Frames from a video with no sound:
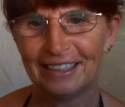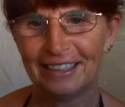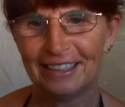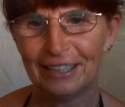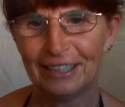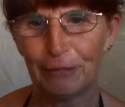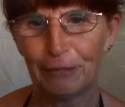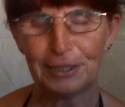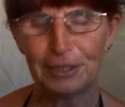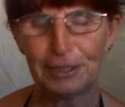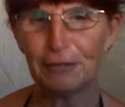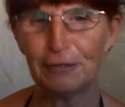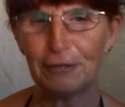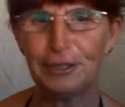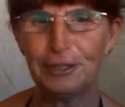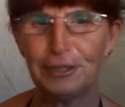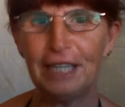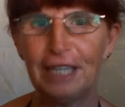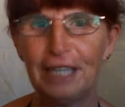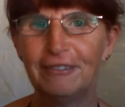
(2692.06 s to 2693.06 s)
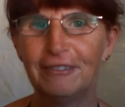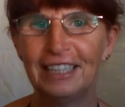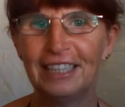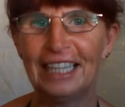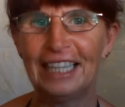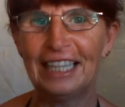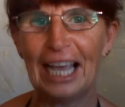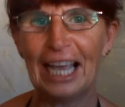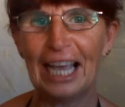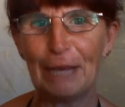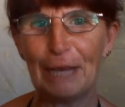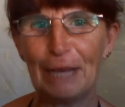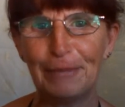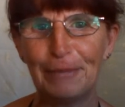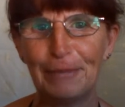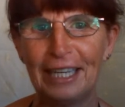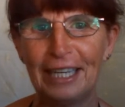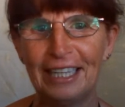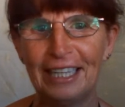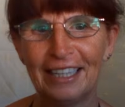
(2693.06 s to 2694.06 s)
I was so generally
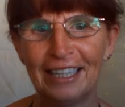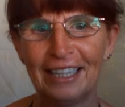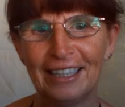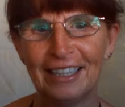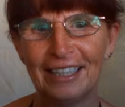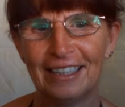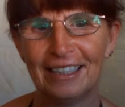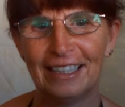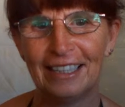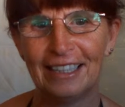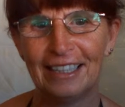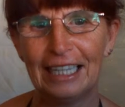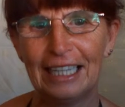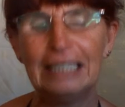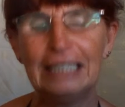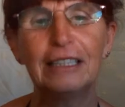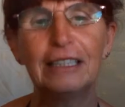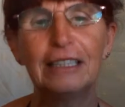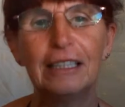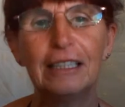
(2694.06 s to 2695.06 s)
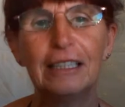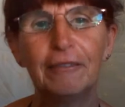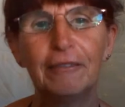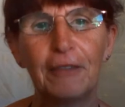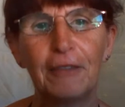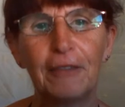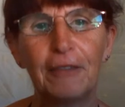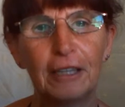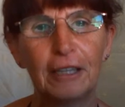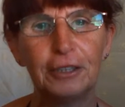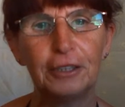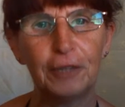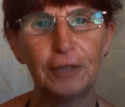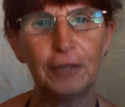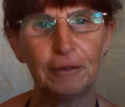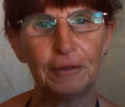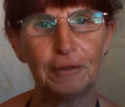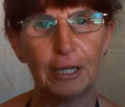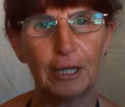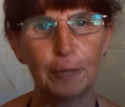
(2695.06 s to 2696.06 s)
happy. And for those of you who
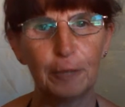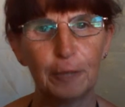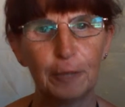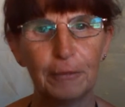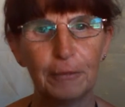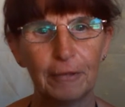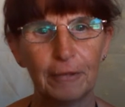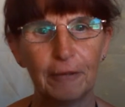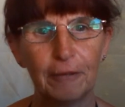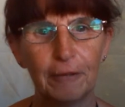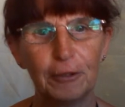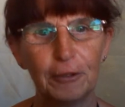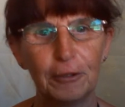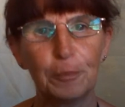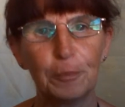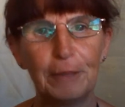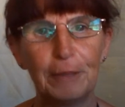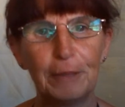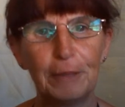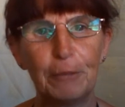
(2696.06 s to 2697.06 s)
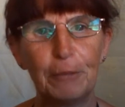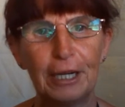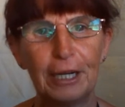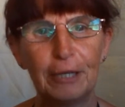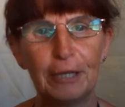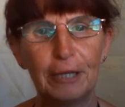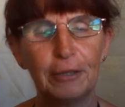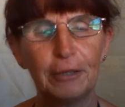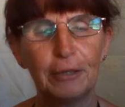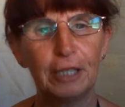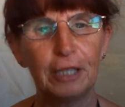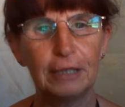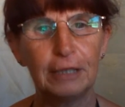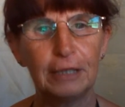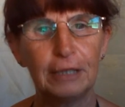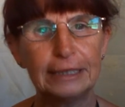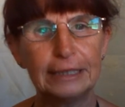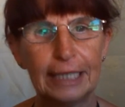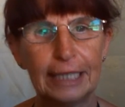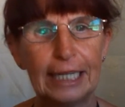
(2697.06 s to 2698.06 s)
know I've not been well, you can
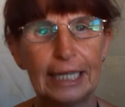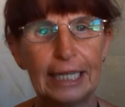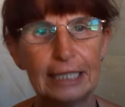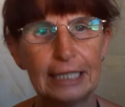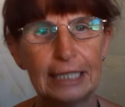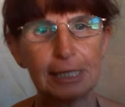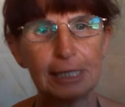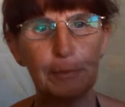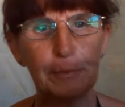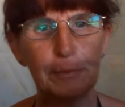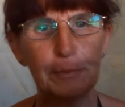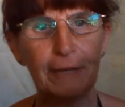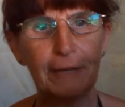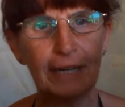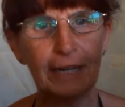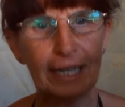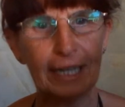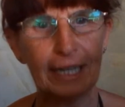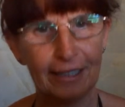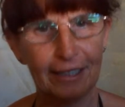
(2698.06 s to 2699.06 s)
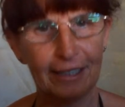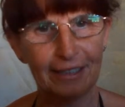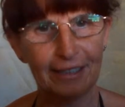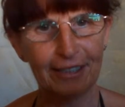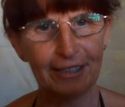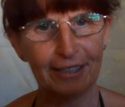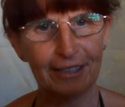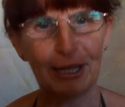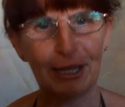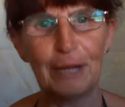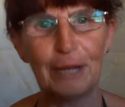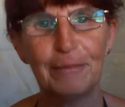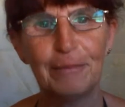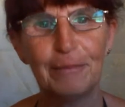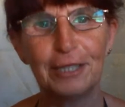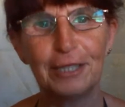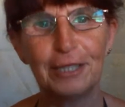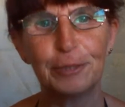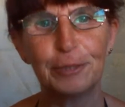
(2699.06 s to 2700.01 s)
see in spirit I'm much